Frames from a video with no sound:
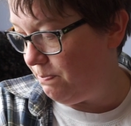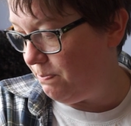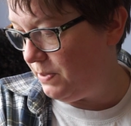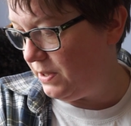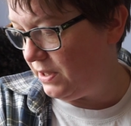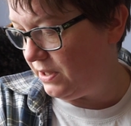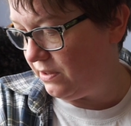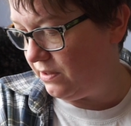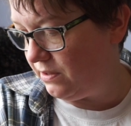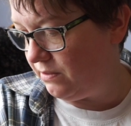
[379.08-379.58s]

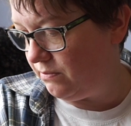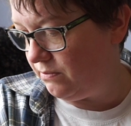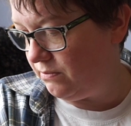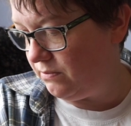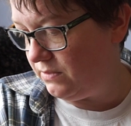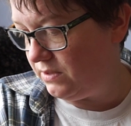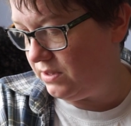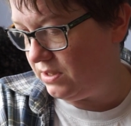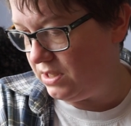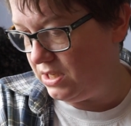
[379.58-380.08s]
But
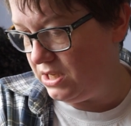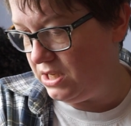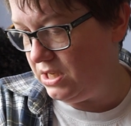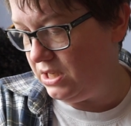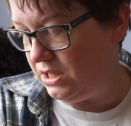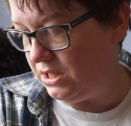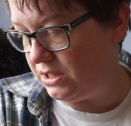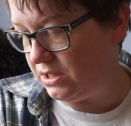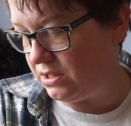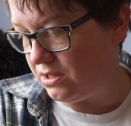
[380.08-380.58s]

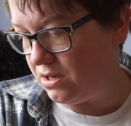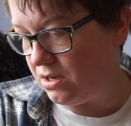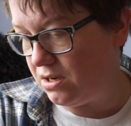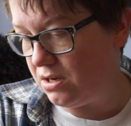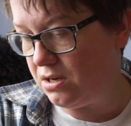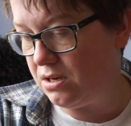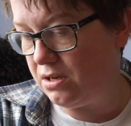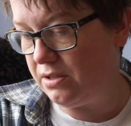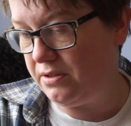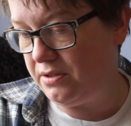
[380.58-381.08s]
these
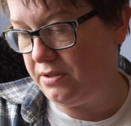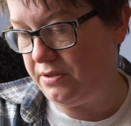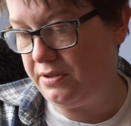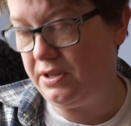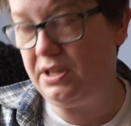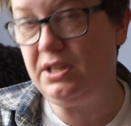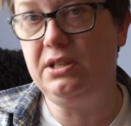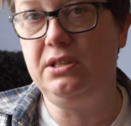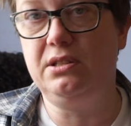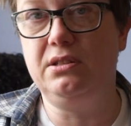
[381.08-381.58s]
are the
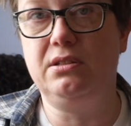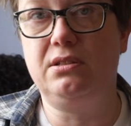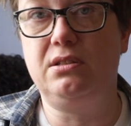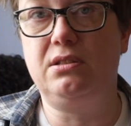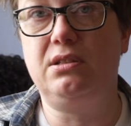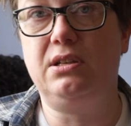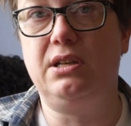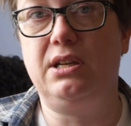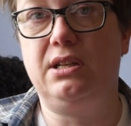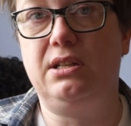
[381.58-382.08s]
things
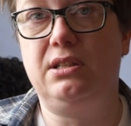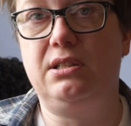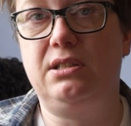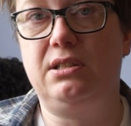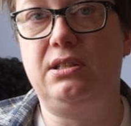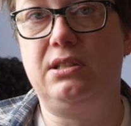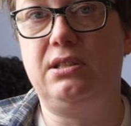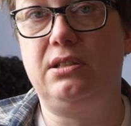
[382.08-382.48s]
that